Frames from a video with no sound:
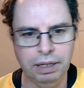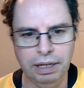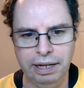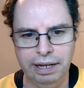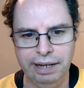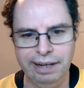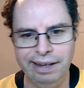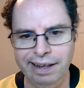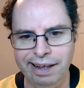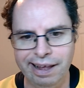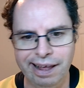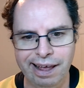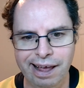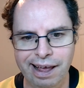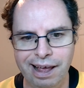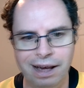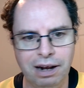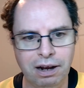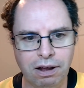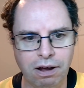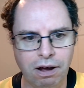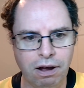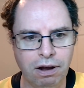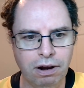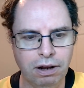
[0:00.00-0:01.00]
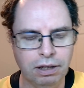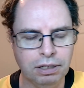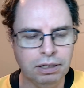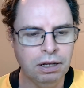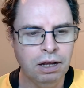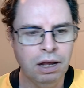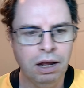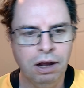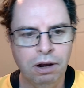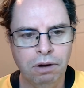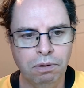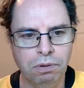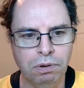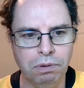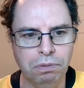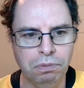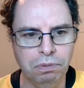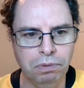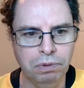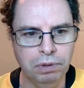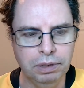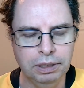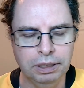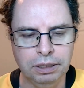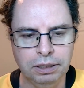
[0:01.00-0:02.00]
but again, Connacht were
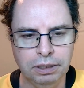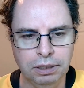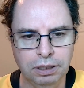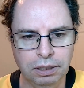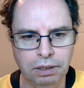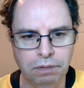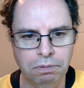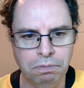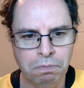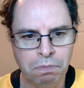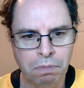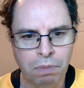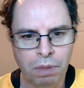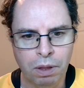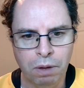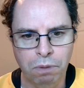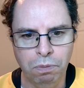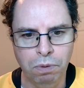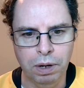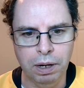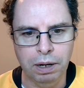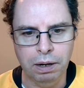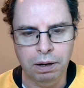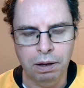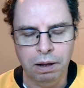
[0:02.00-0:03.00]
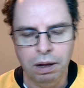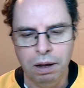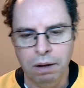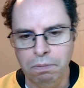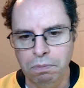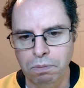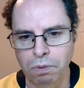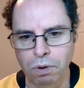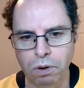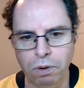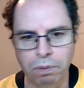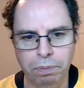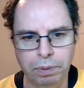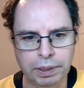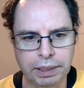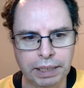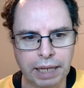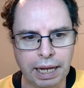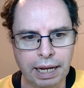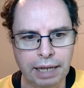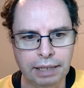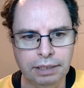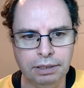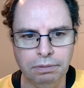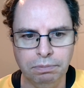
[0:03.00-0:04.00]
the ones, with more
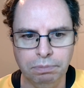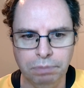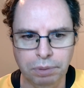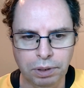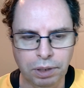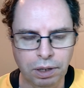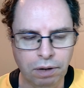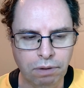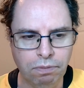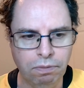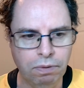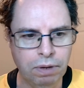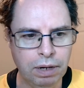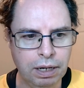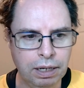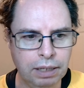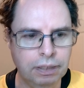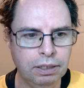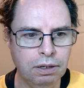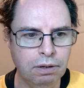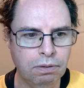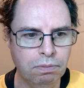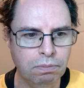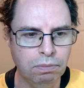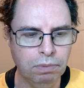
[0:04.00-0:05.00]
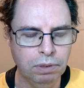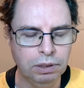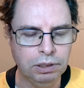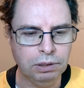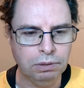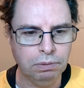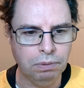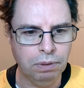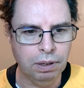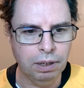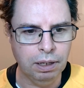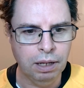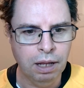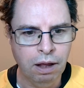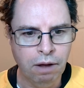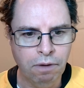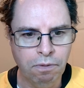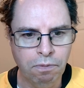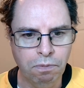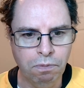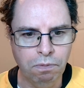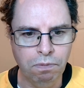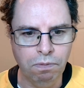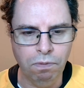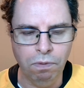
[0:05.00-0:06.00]
possession, but not really doing much with
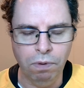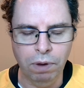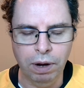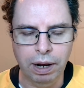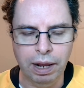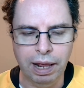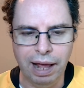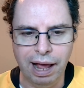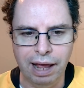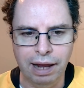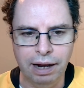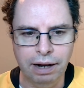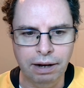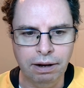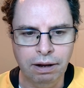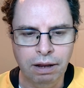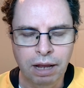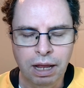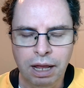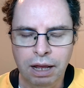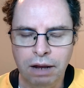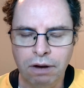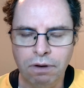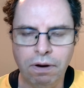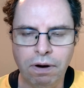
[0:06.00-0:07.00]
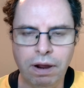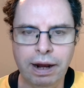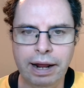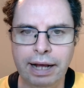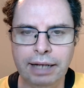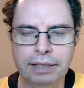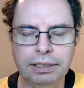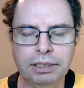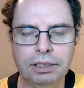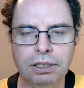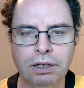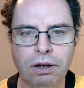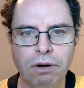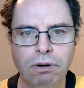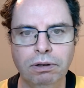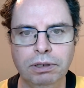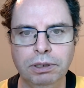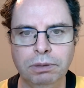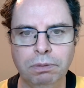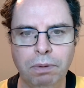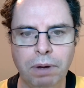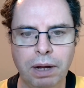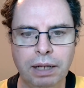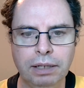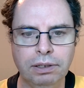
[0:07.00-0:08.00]
it. And credit has to
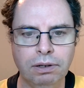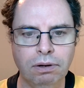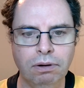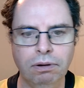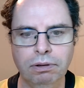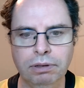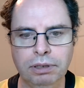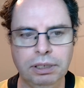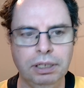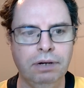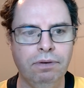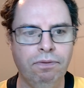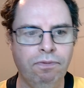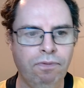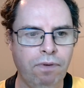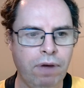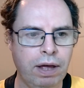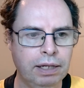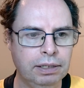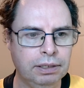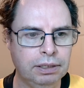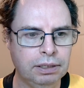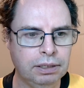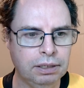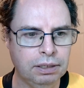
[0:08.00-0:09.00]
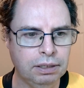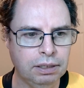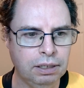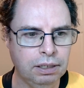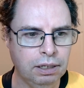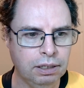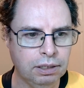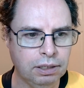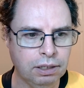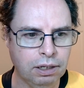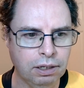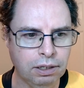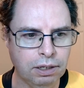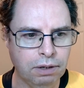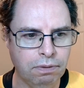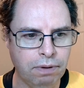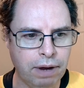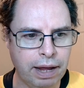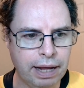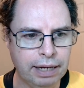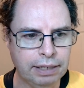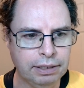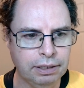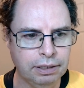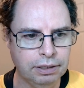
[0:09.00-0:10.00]
go as well to Ulster defence. I thought they
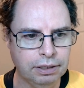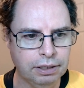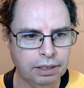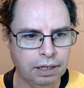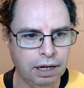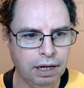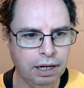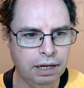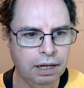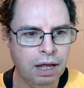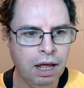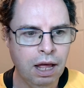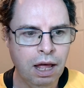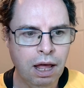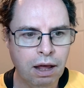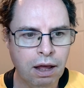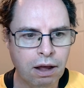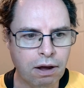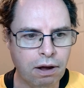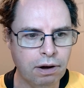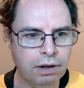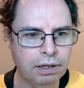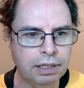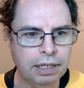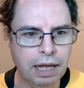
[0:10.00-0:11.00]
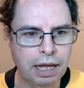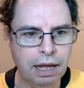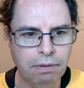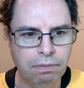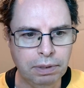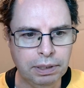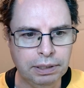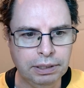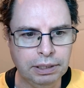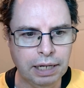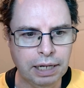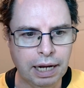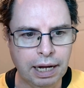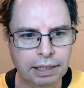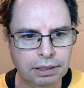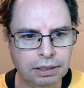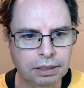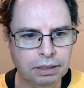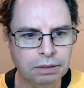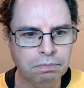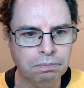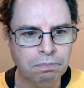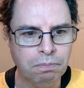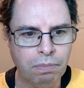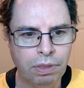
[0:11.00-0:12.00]
were excellent tonight. Connacht then with a
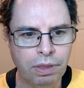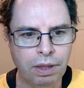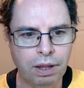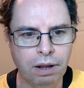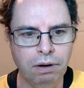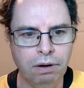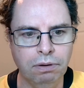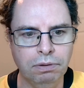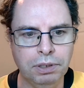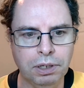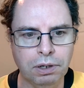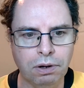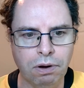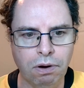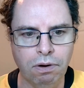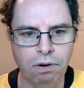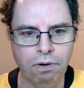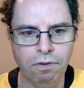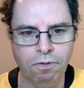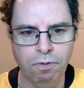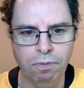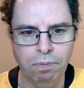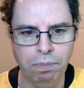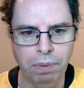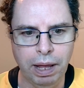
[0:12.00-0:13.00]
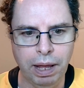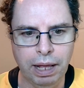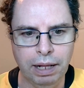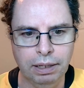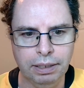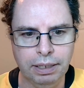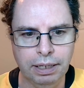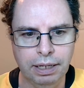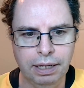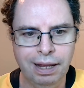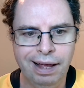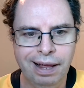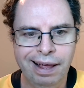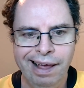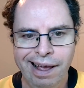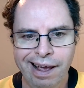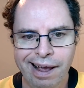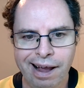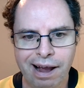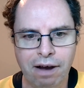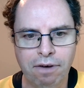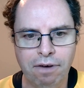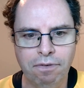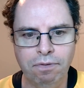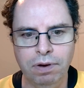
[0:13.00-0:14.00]
chance to go to the corner from penalty.
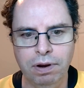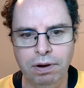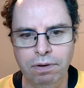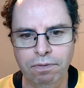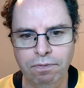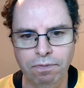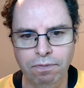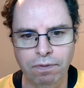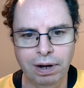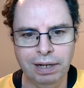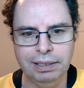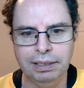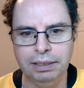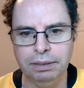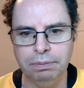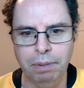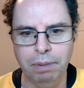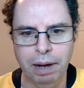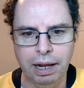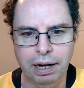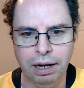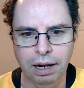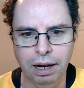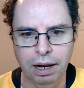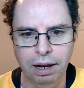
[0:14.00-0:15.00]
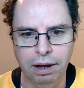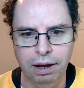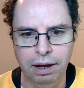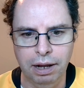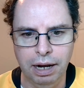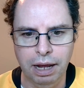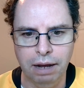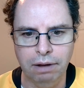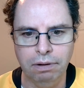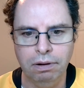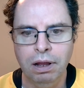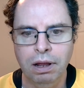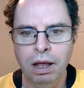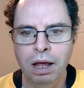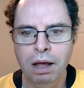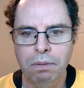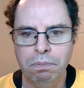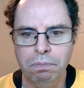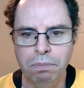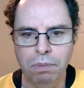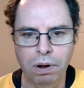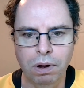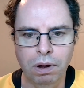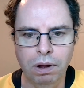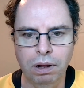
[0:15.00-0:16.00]
Heffernan finds his man the line out.
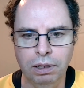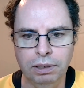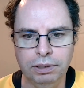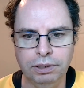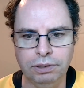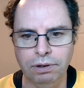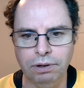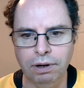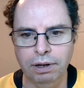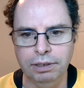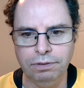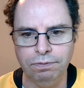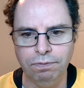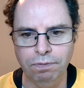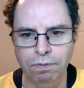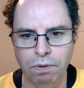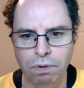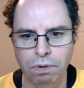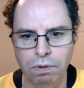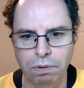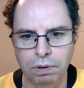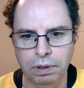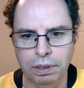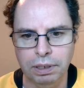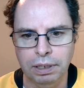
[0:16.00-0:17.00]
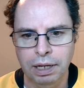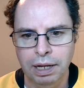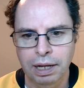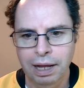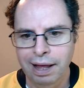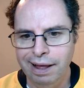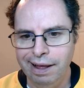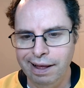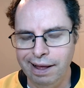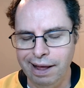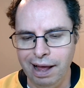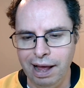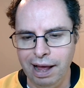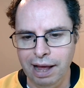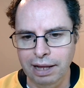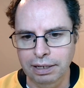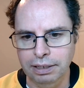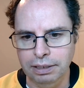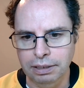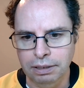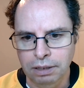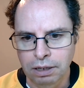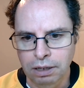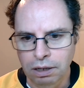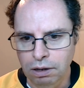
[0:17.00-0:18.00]
Maul drives forward,
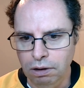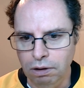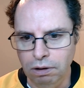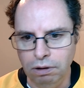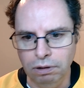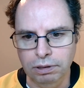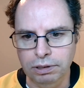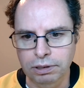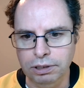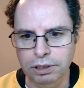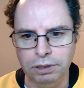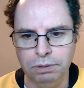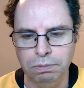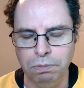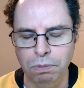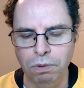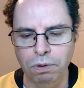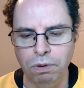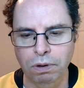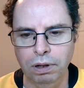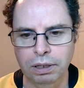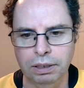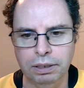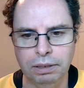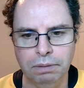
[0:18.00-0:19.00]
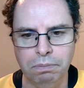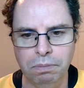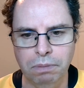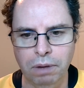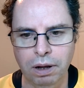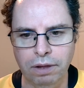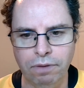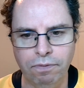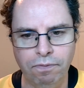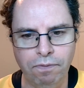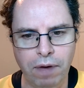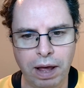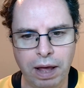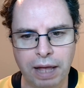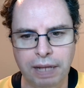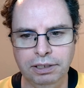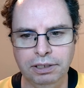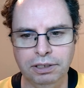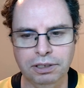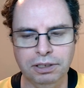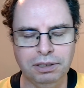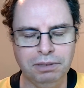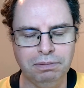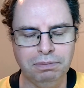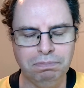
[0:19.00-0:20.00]
and Ulster's maul
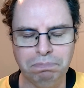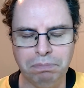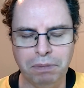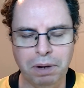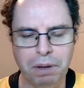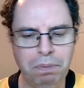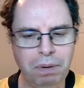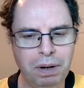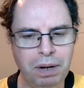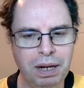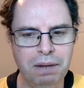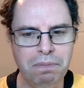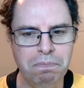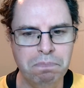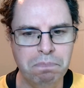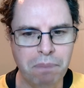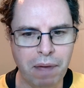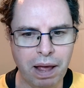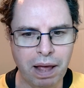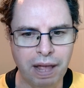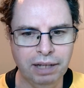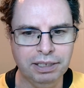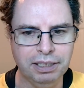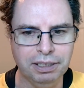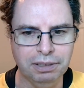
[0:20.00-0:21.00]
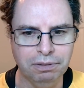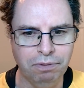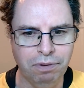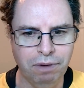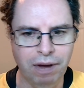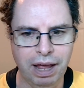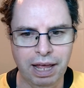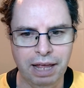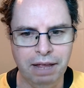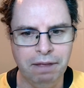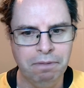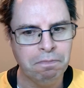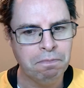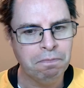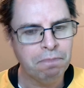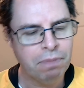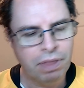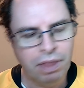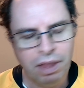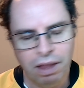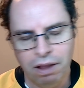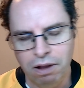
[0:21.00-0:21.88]
defence just completely melts away.